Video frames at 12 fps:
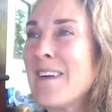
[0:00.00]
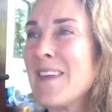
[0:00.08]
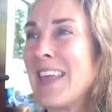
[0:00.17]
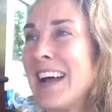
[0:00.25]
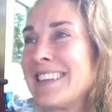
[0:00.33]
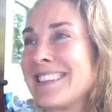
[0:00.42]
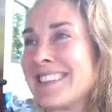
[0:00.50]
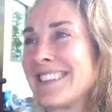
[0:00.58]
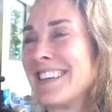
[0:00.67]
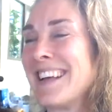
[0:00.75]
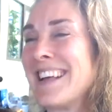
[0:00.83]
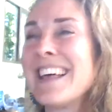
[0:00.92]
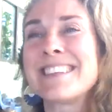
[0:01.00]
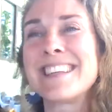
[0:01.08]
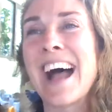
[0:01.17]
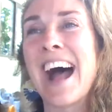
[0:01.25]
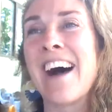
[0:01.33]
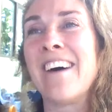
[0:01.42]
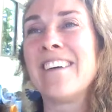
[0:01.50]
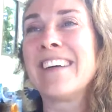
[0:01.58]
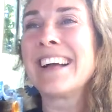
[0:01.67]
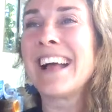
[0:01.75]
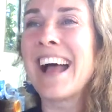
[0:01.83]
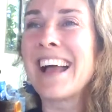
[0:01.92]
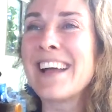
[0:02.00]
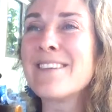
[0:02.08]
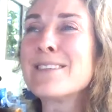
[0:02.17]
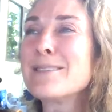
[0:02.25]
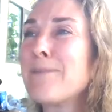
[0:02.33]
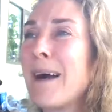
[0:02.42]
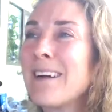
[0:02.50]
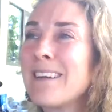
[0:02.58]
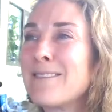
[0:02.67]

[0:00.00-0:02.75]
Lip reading: That's how part